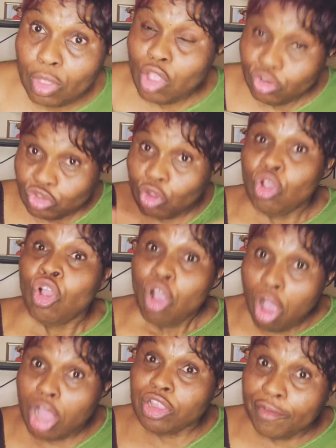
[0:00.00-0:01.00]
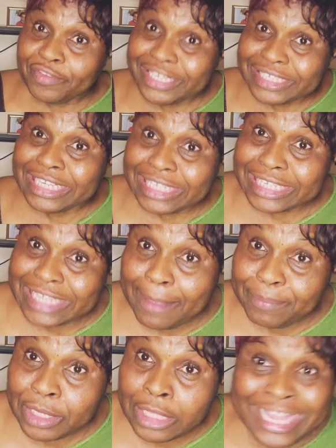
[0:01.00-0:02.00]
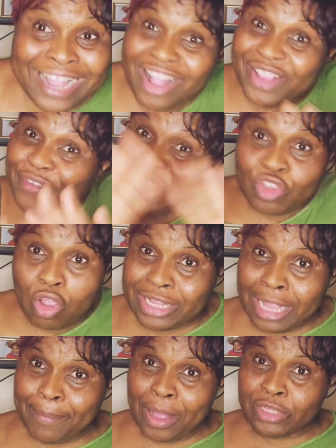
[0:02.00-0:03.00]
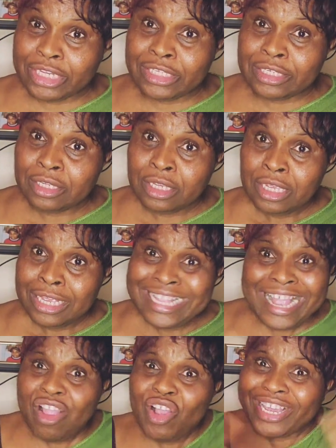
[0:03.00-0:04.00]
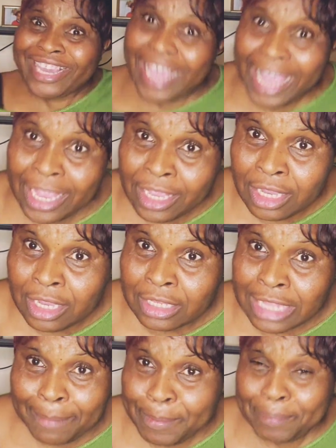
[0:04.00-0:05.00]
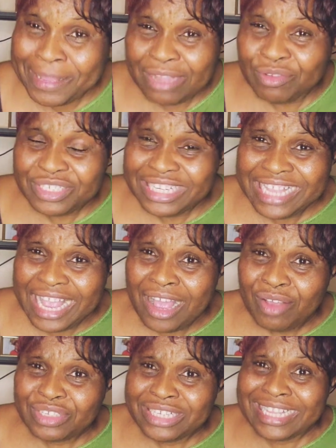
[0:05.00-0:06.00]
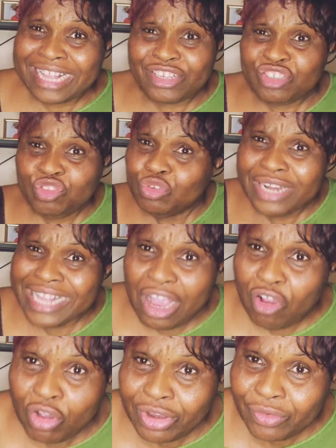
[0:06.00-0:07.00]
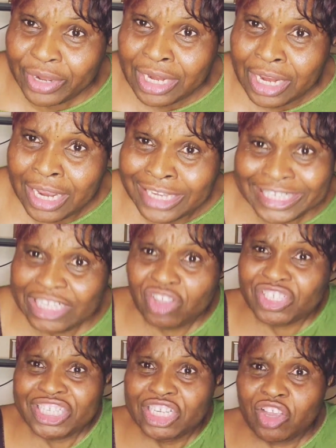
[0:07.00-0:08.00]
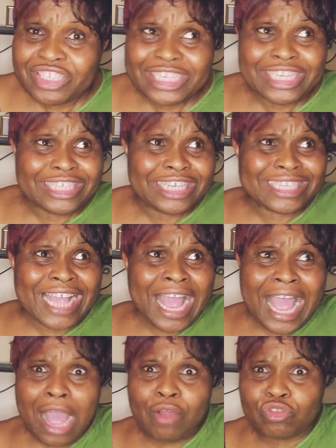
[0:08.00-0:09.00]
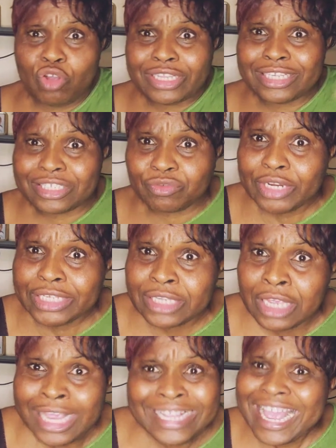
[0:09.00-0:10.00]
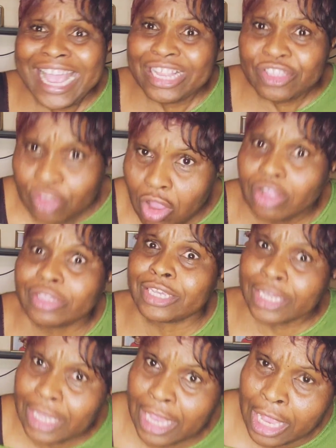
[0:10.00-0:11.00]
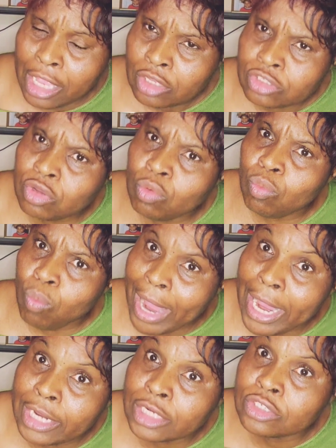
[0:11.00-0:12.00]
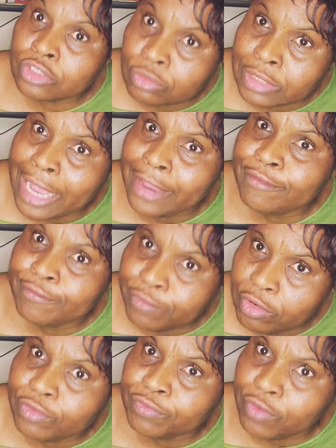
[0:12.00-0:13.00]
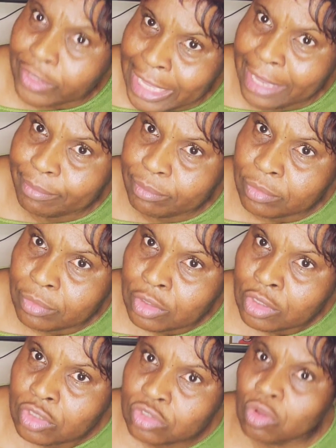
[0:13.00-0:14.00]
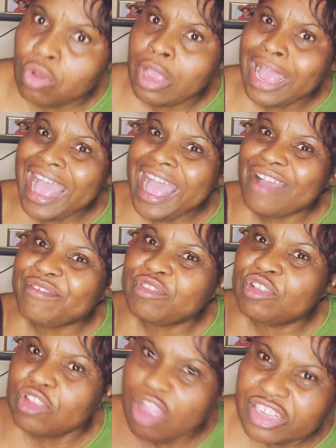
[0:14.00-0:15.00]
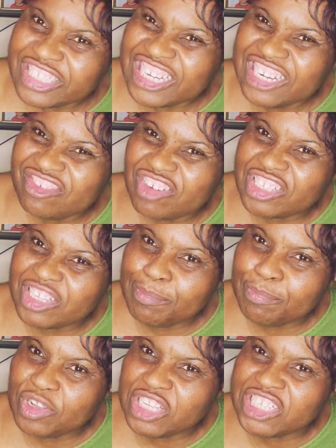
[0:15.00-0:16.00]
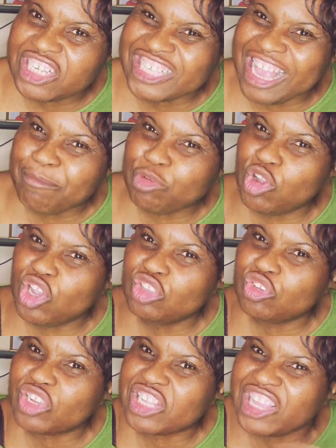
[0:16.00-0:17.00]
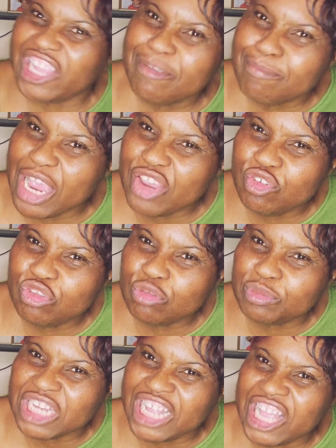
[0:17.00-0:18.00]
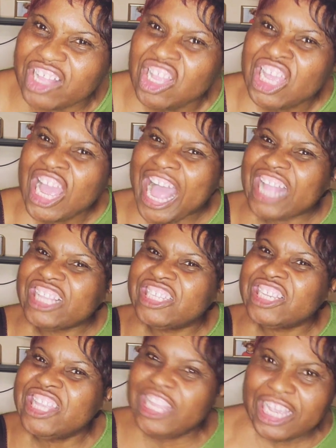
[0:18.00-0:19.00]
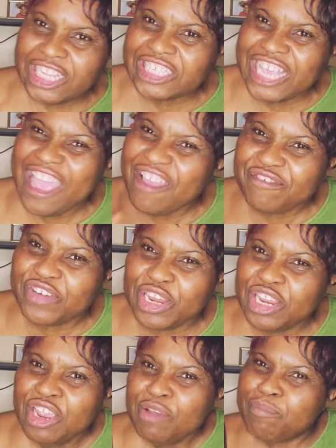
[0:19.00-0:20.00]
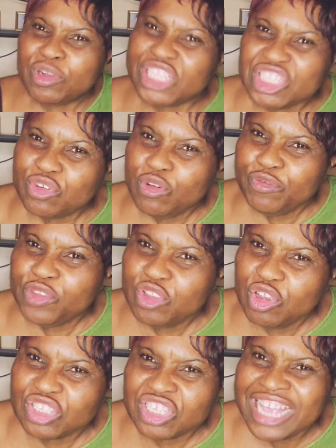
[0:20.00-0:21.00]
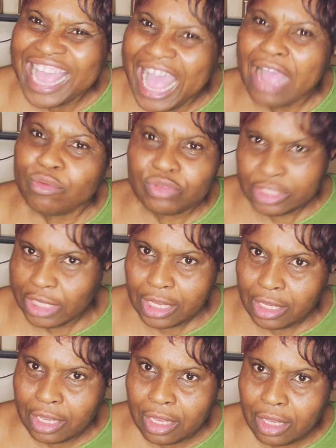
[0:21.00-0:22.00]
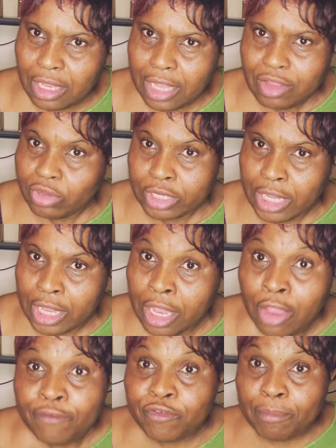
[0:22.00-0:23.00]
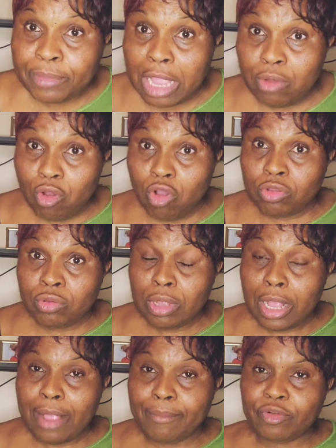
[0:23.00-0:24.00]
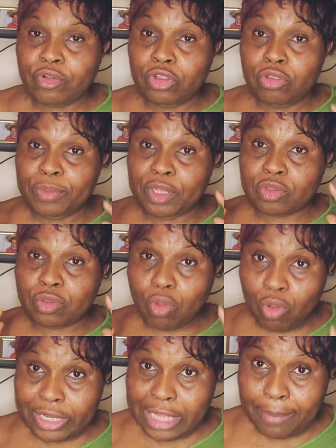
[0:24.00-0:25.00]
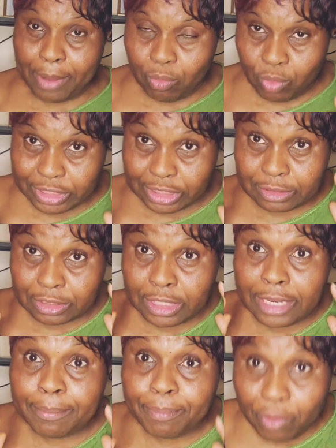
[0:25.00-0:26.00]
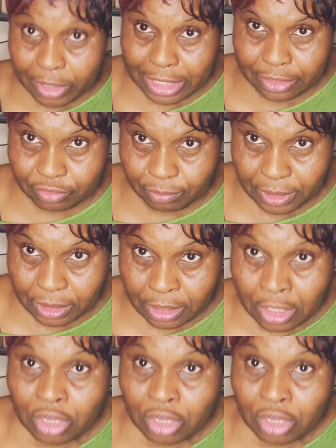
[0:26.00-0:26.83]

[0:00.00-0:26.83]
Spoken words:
So all of these things is happening. They're not even talking about it. They don't care that people are losing their houses, that children are hungry, senior citizens are out on the street. They don't care. So why should I vote for them? So I have lost interest in politics. I'm going to clean my YouTube channel and delete every political videos out there. I don't care. From now on, I'm going to be talking about what is important to me.